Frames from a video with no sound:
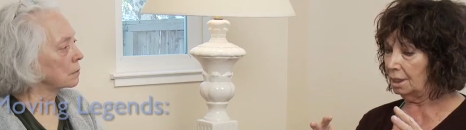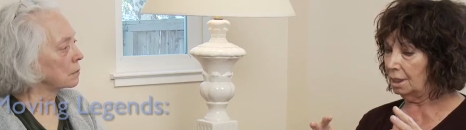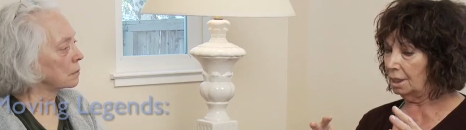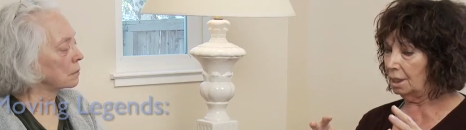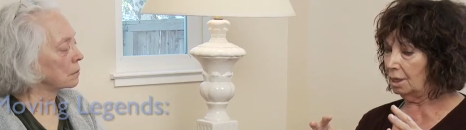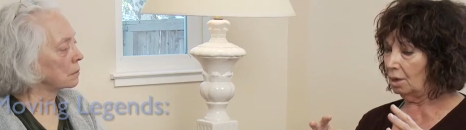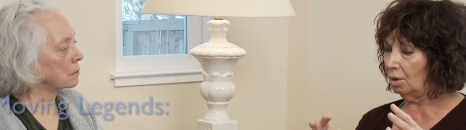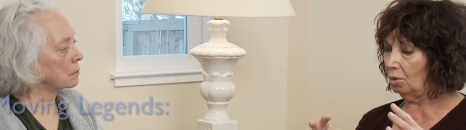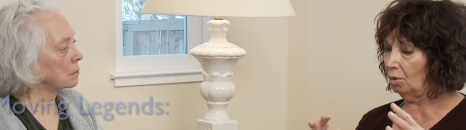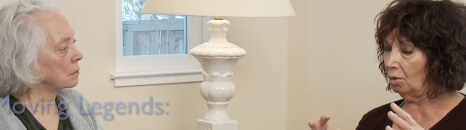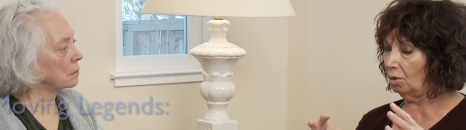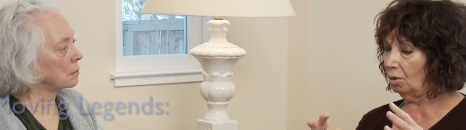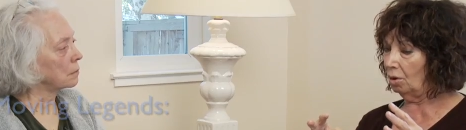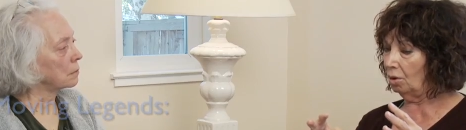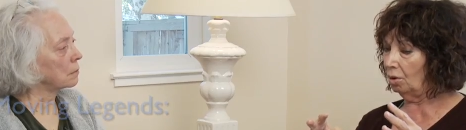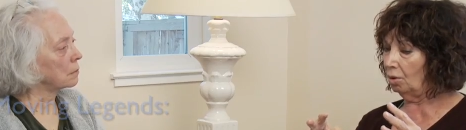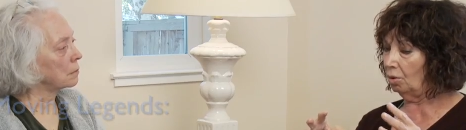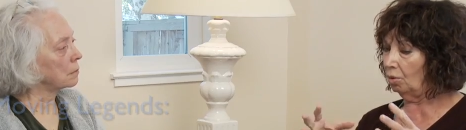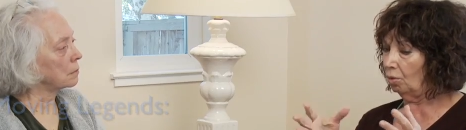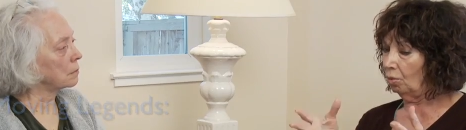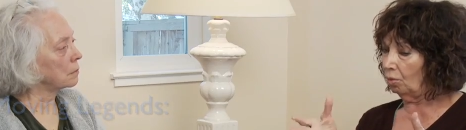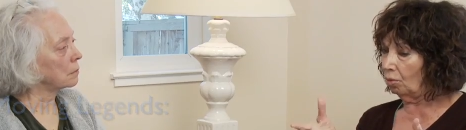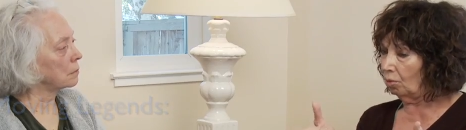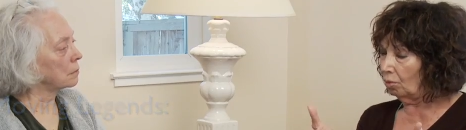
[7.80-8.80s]

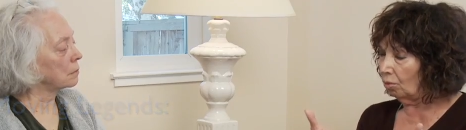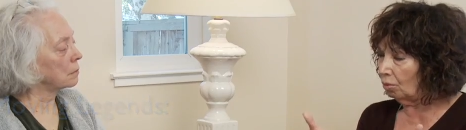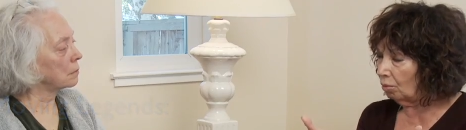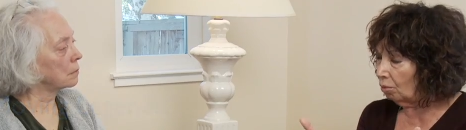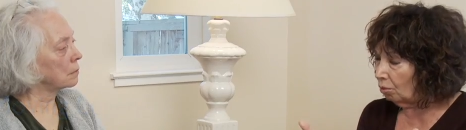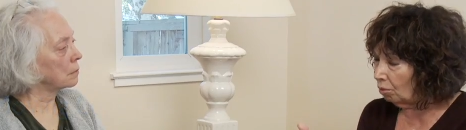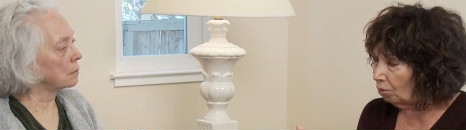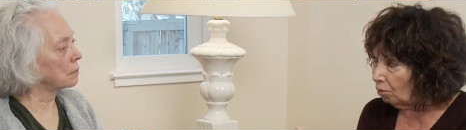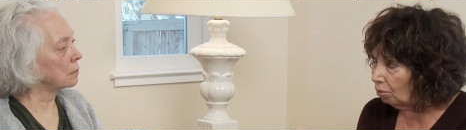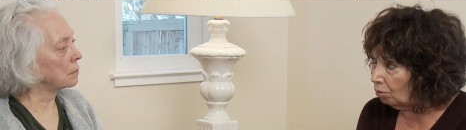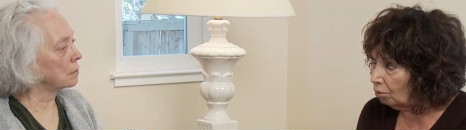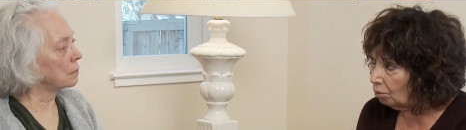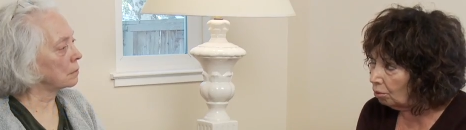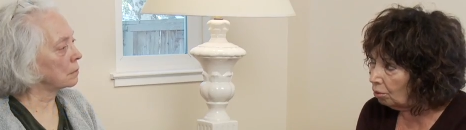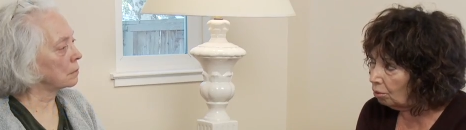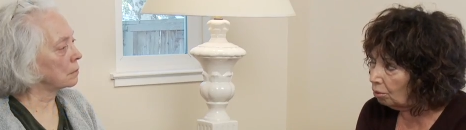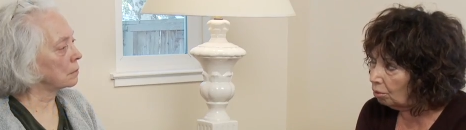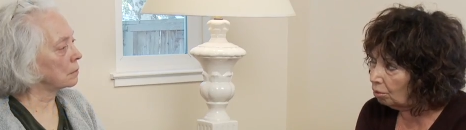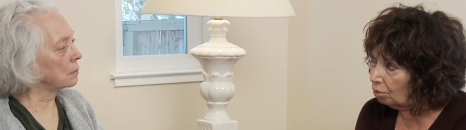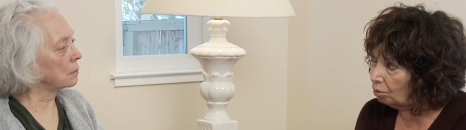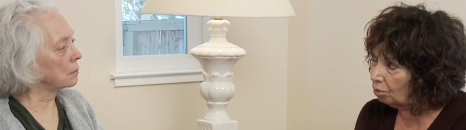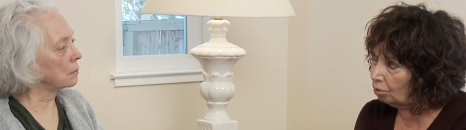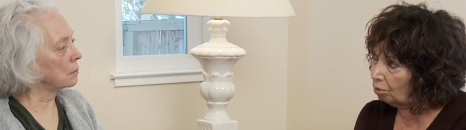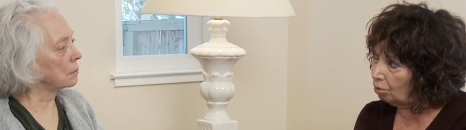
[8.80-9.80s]

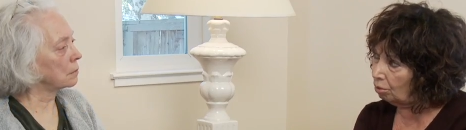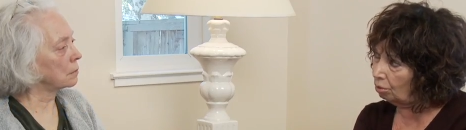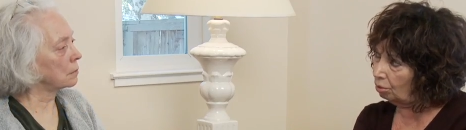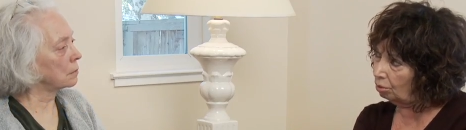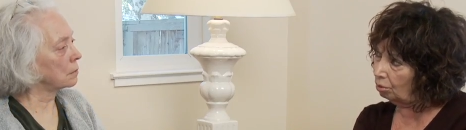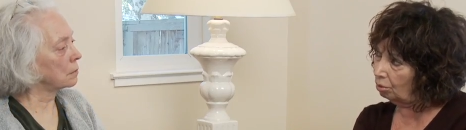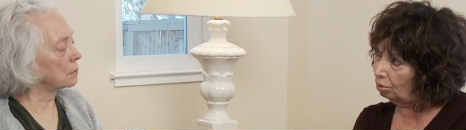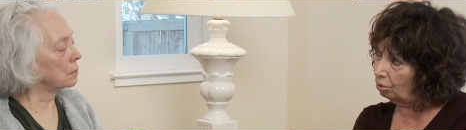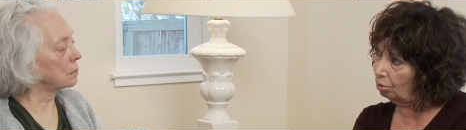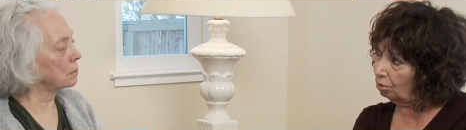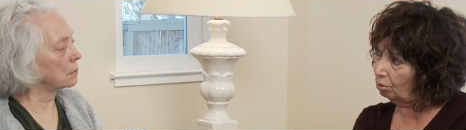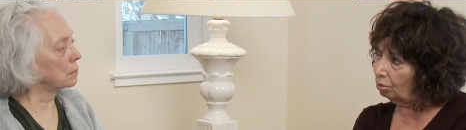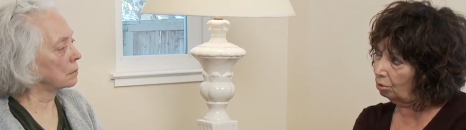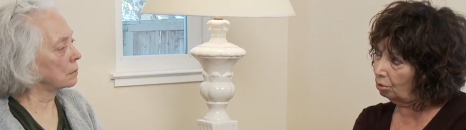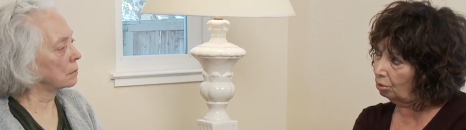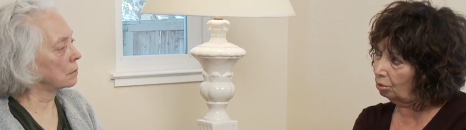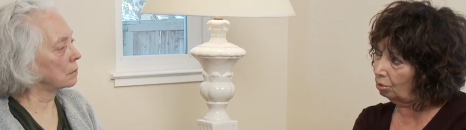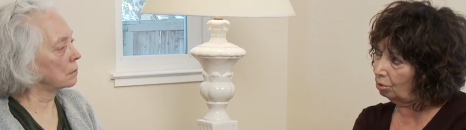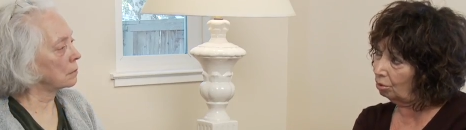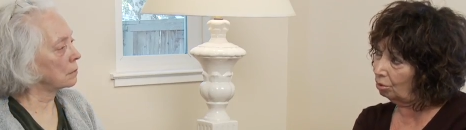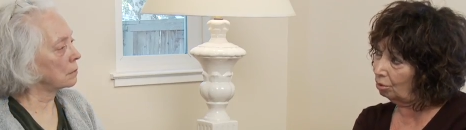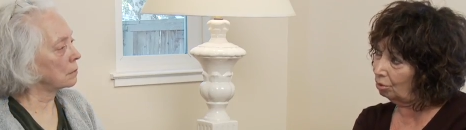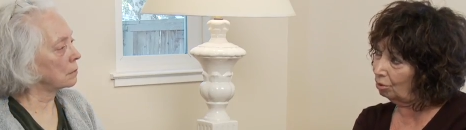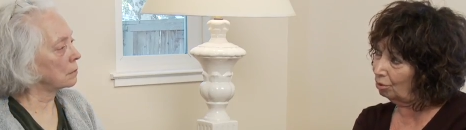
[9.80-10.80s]

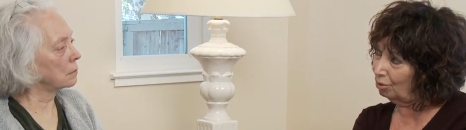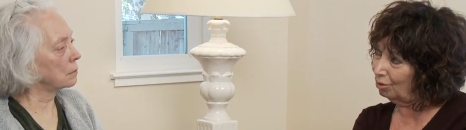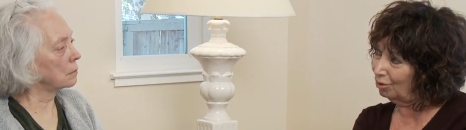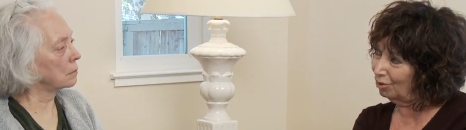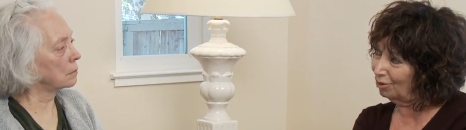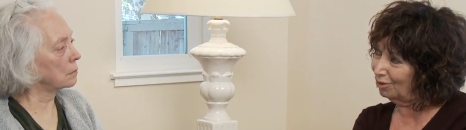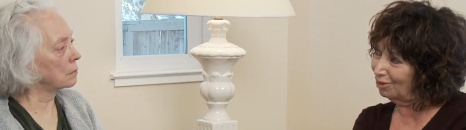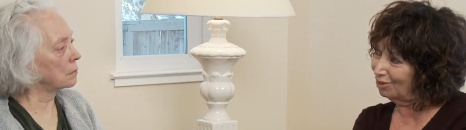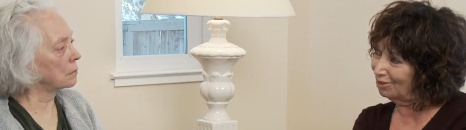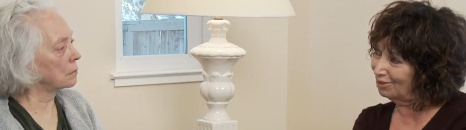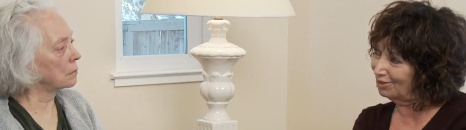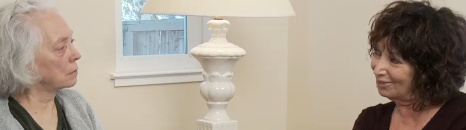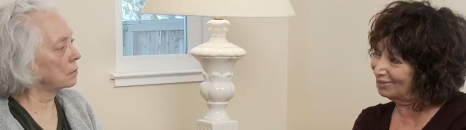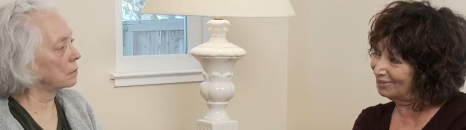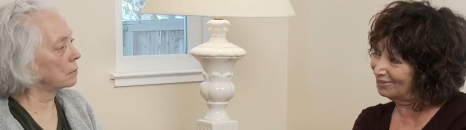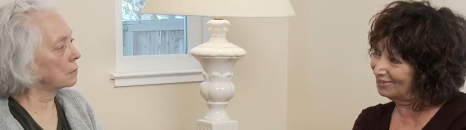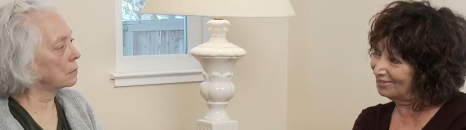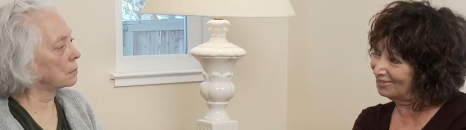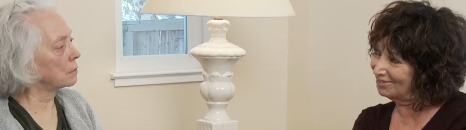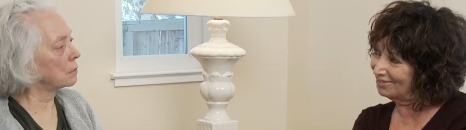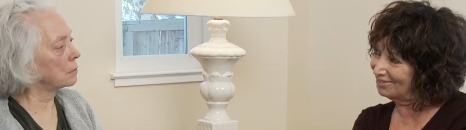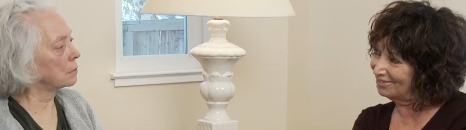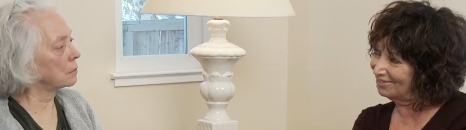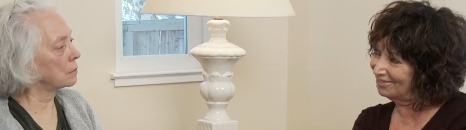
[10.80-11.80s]

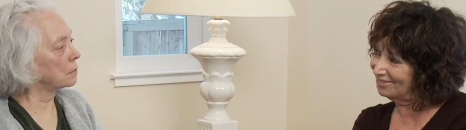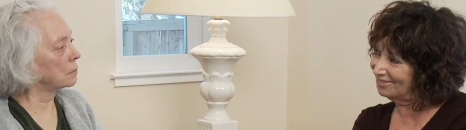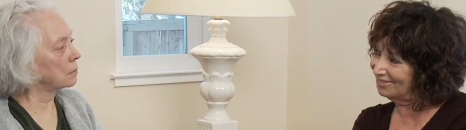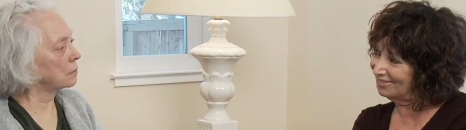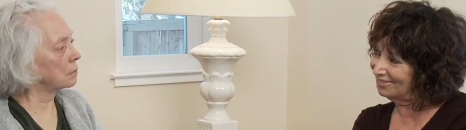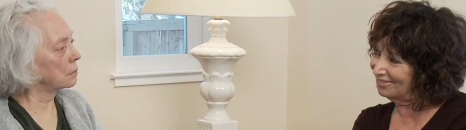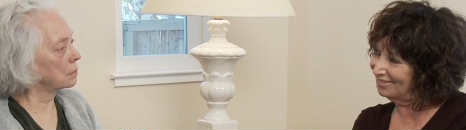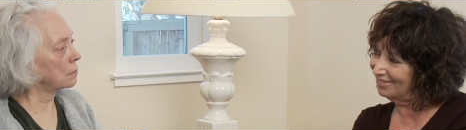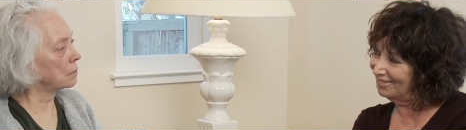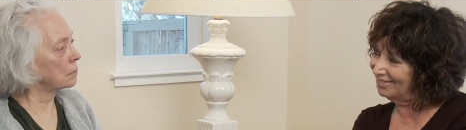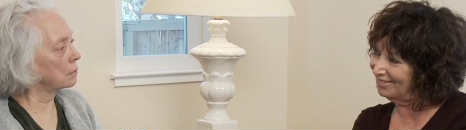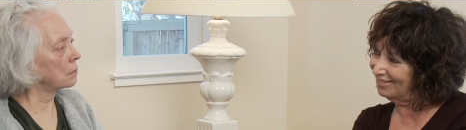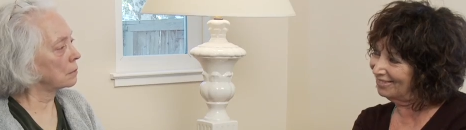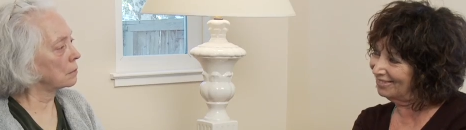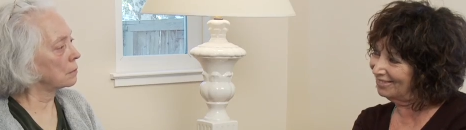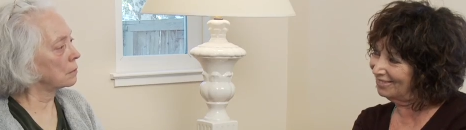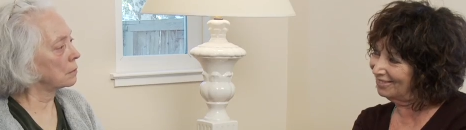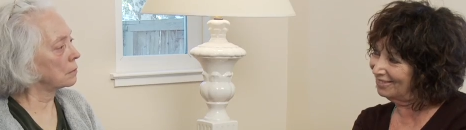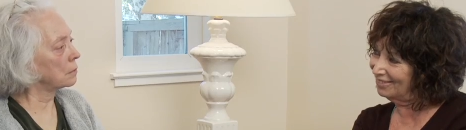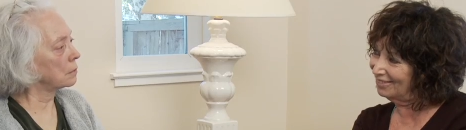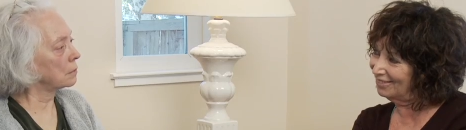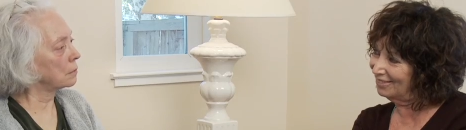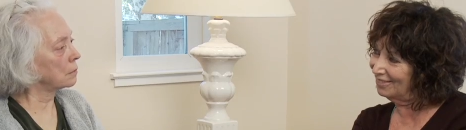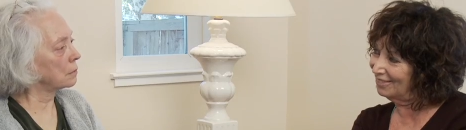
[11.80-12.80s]
Nothing is said.